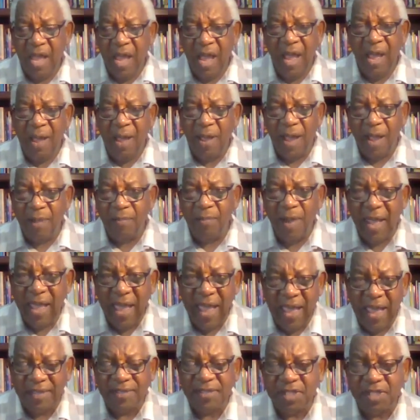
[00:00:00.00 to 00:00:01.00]
I, am
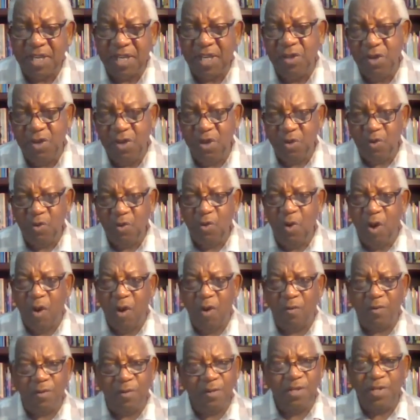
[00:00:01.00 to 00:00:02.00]
asking you
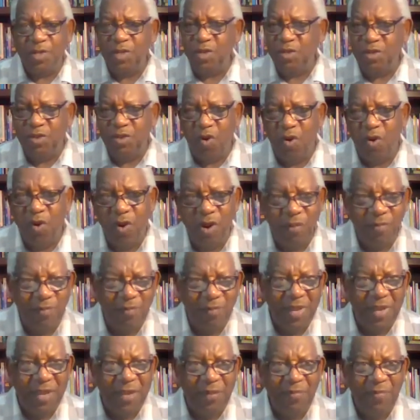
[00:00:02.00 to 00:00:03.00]
all to join
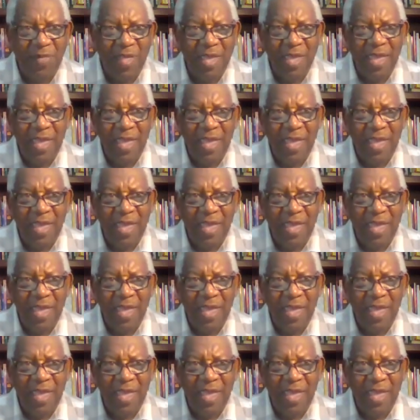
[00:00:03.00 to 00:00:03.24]
me